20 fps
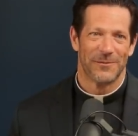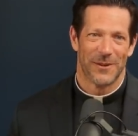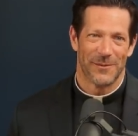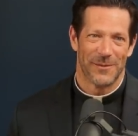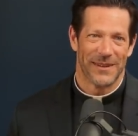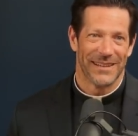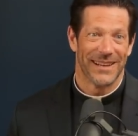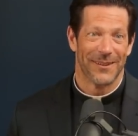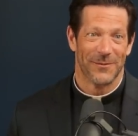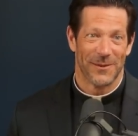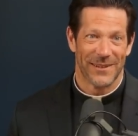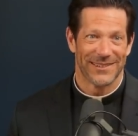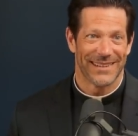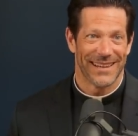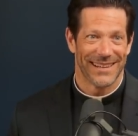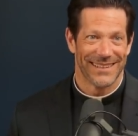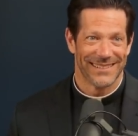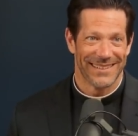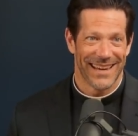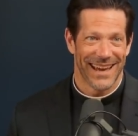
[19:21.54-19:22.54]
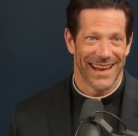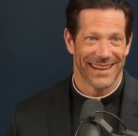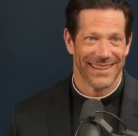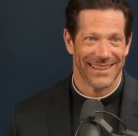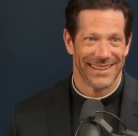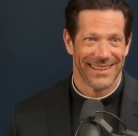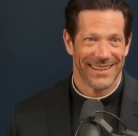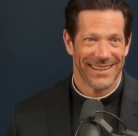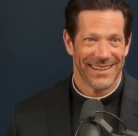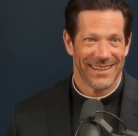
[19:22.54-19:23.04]
from it, in which yeah, case, if yeah. you want to
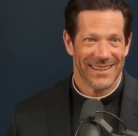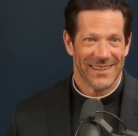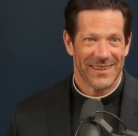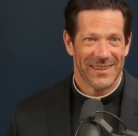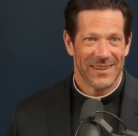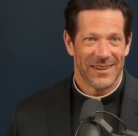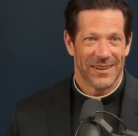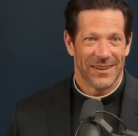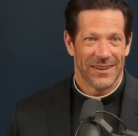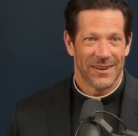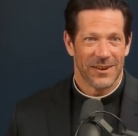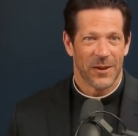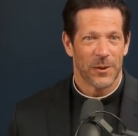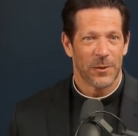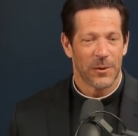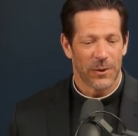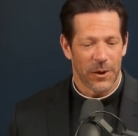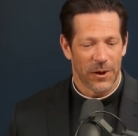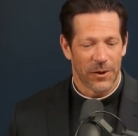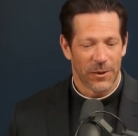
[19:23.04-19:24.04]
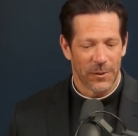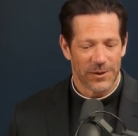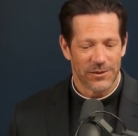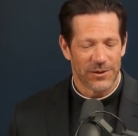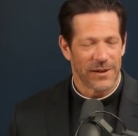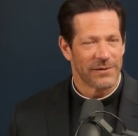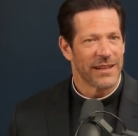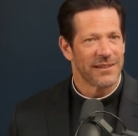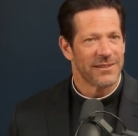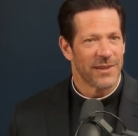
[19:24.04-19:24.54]
run from it, yeah. Other, otherwise, you
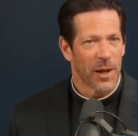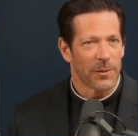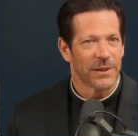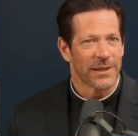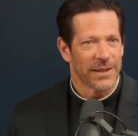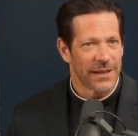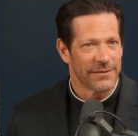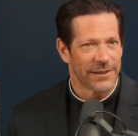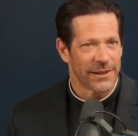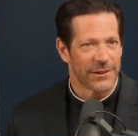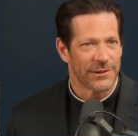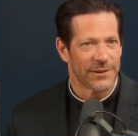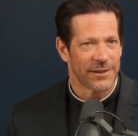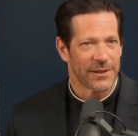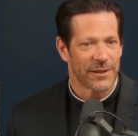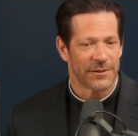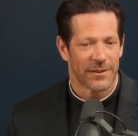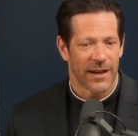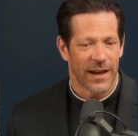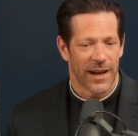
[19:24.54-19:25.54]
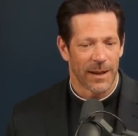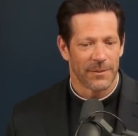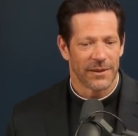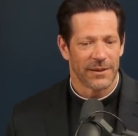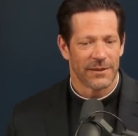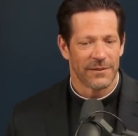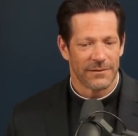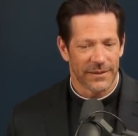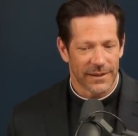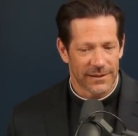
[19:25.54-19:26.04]
have that double conviction of I'm
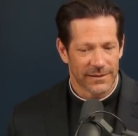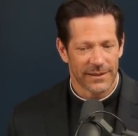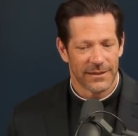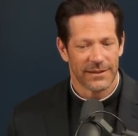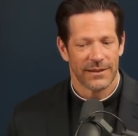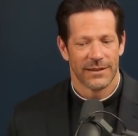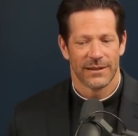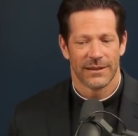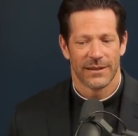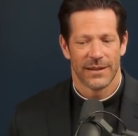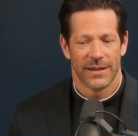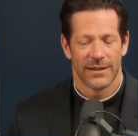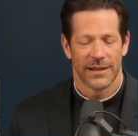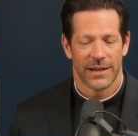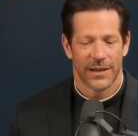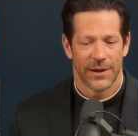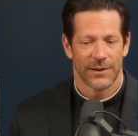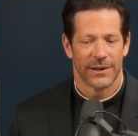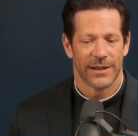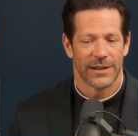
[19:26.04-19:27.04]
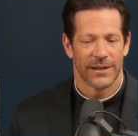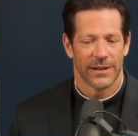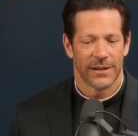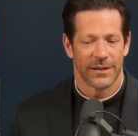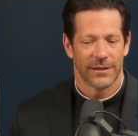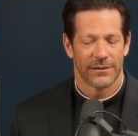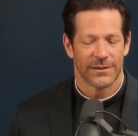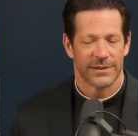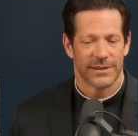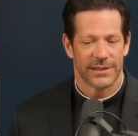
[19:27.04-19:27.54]
convicted in the area
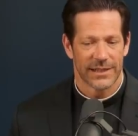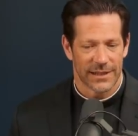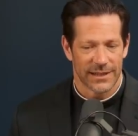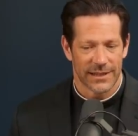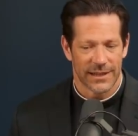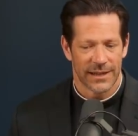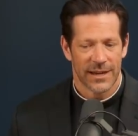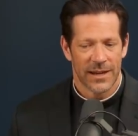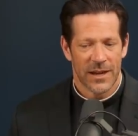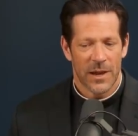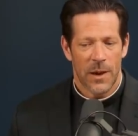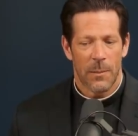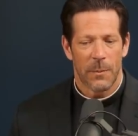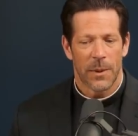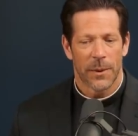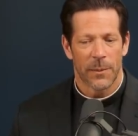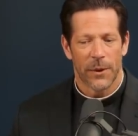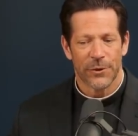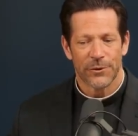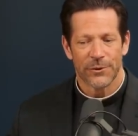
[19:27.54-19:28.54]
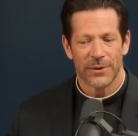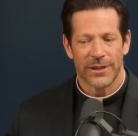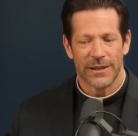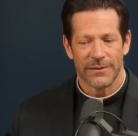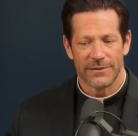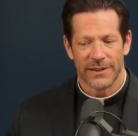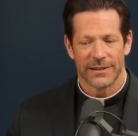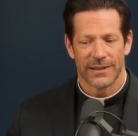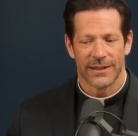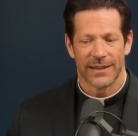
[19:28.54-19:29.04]
of sin, but I'm also
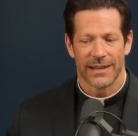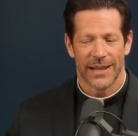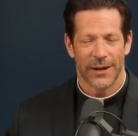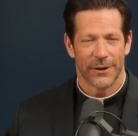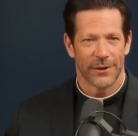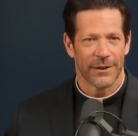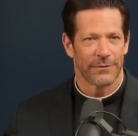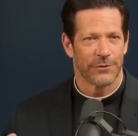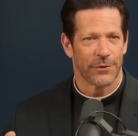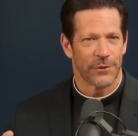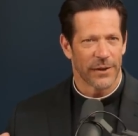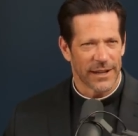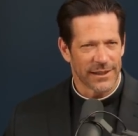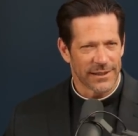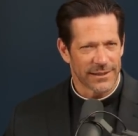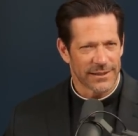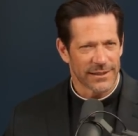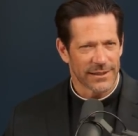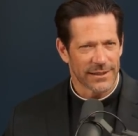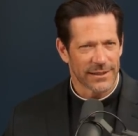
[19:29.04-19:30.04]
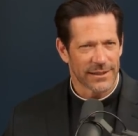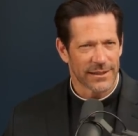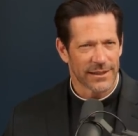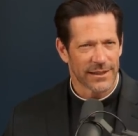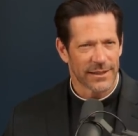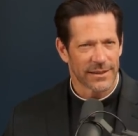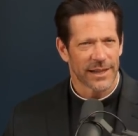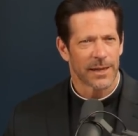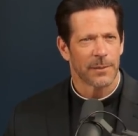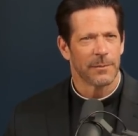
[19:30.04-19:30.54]
convicted in the area of grace.
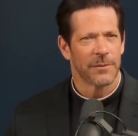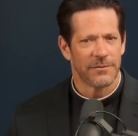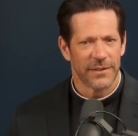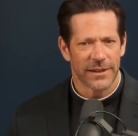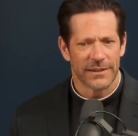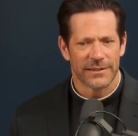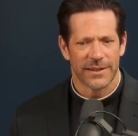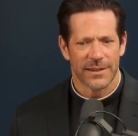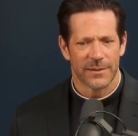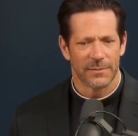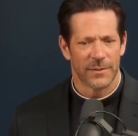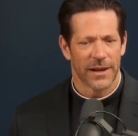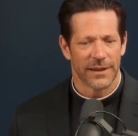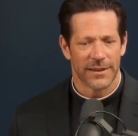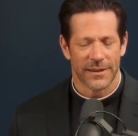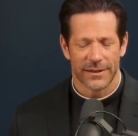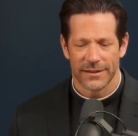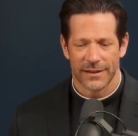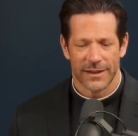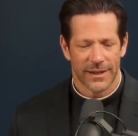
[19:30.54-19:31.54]
Yeah, like I'm exactly. convicted by the